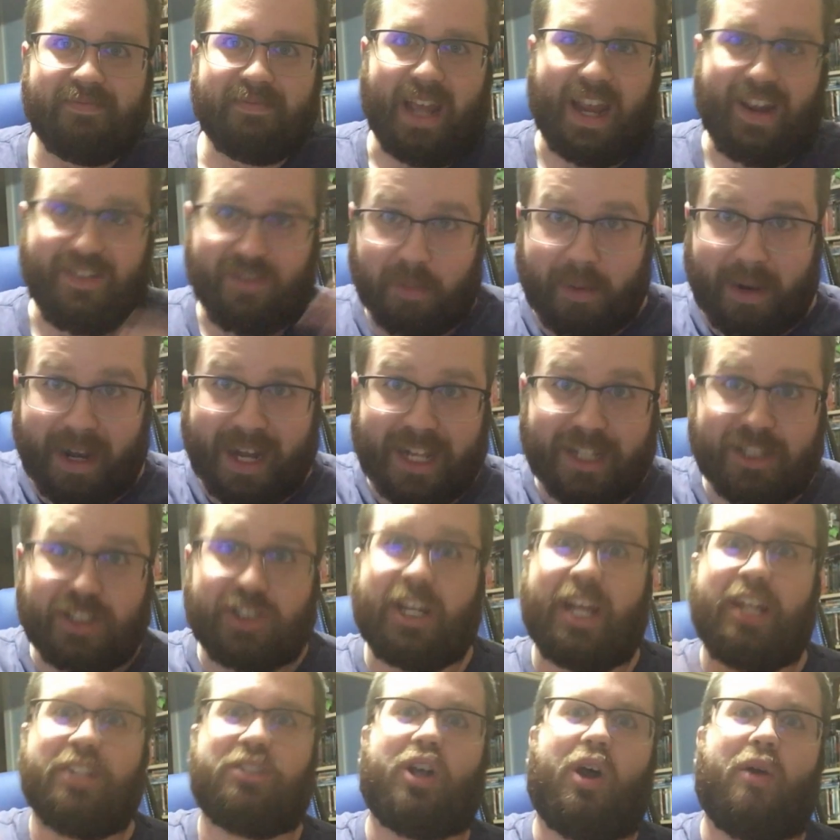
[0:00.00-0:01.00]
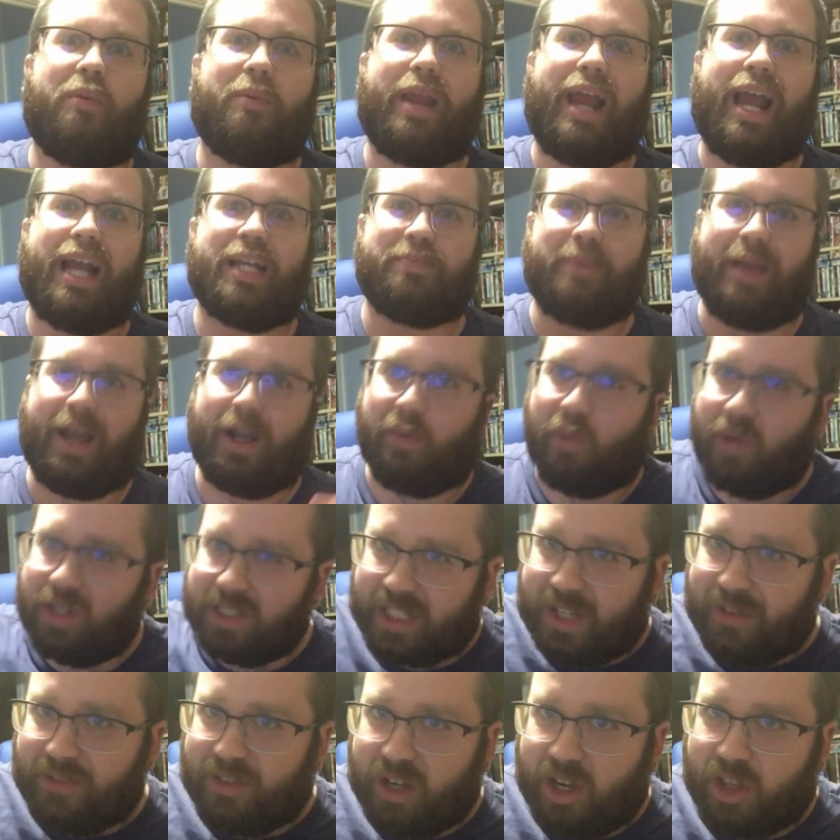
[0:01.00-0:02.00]
Hey everybody, it's Chainsaw Reacts back once
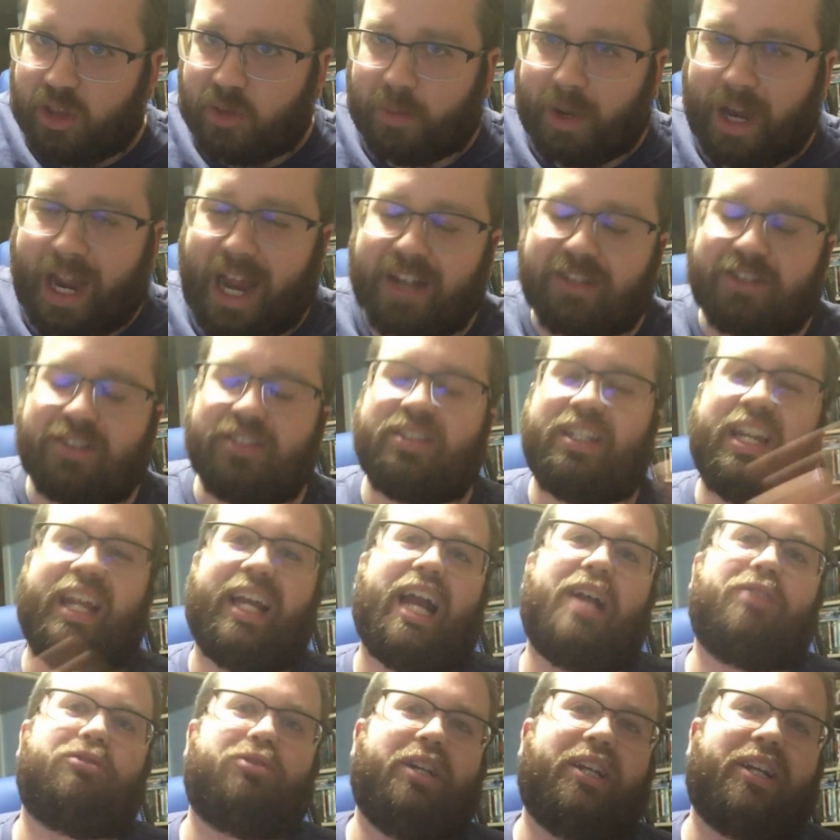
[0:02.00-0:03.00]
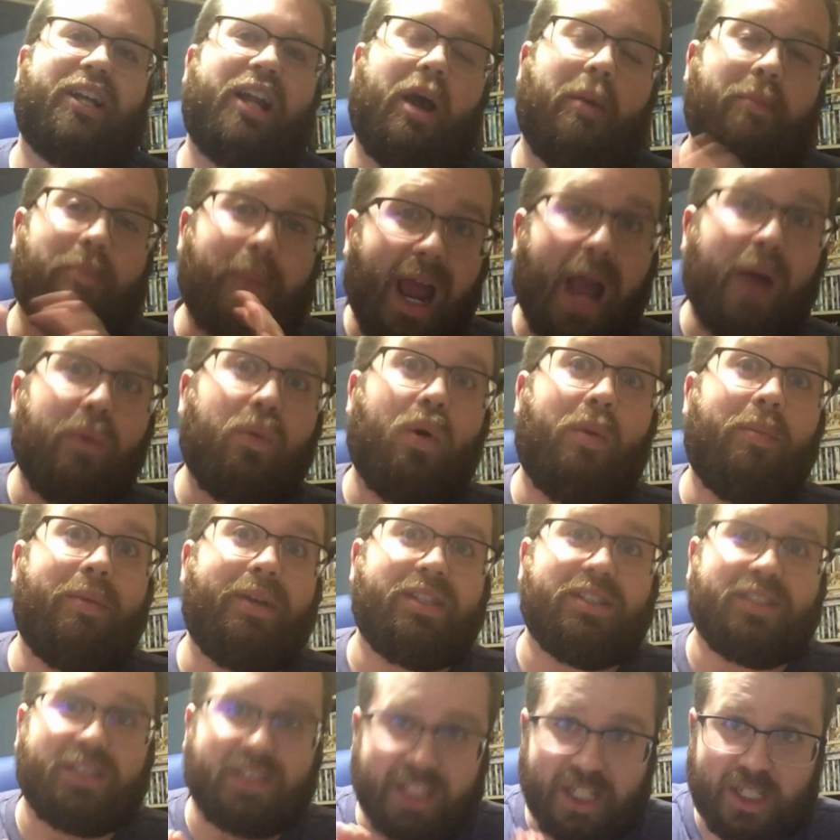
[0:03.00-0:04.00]
again with another reaction. Today guys, checking out
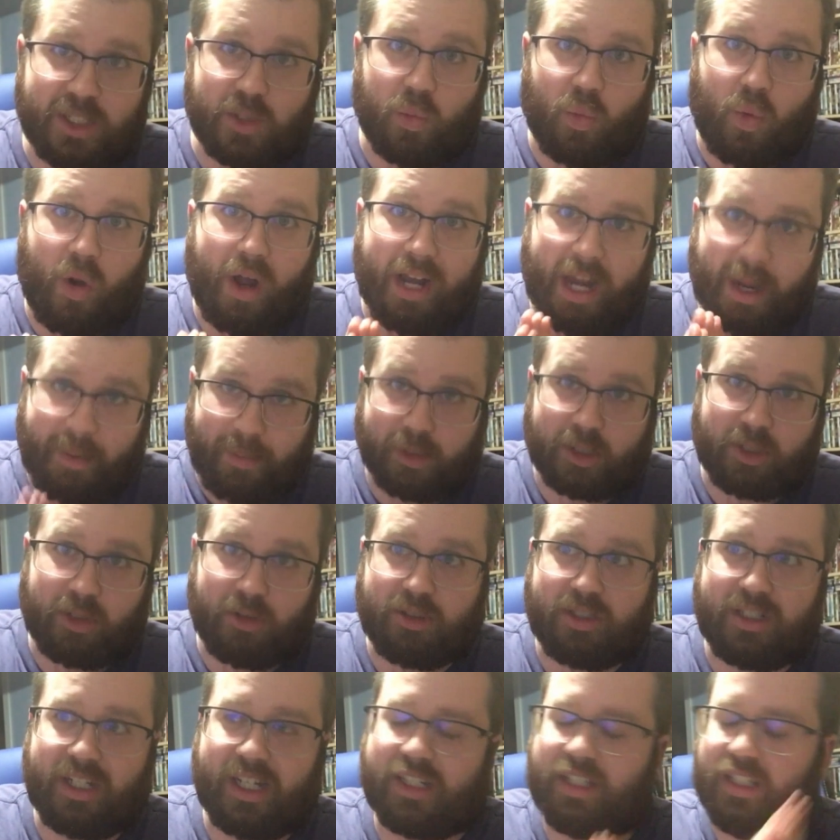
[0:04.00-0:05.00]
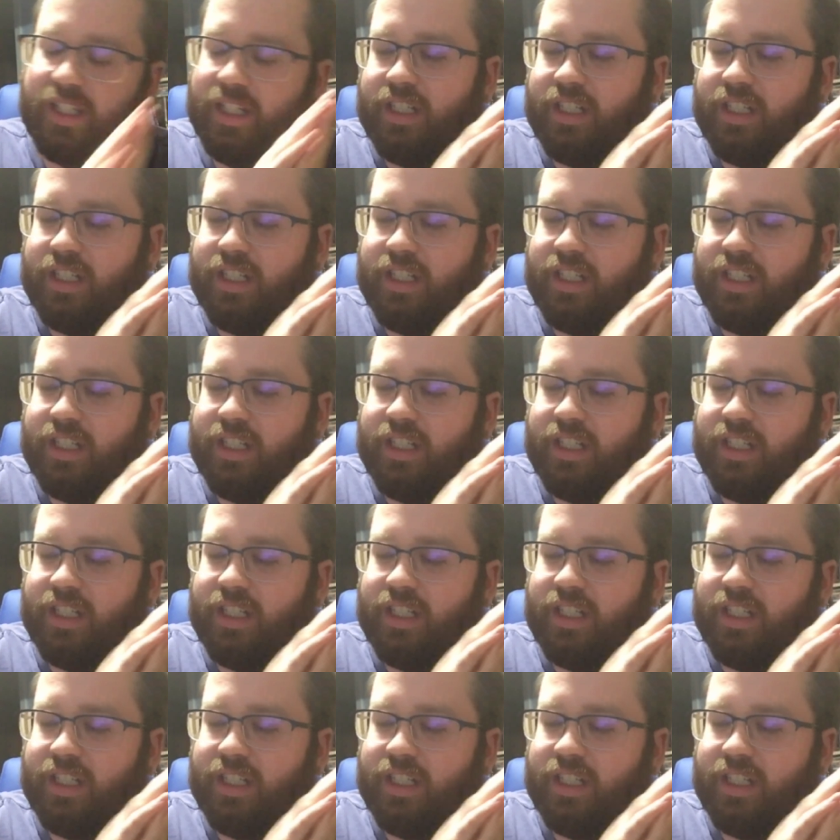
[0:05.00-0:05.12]
Batwoman Season 1, Episode 6,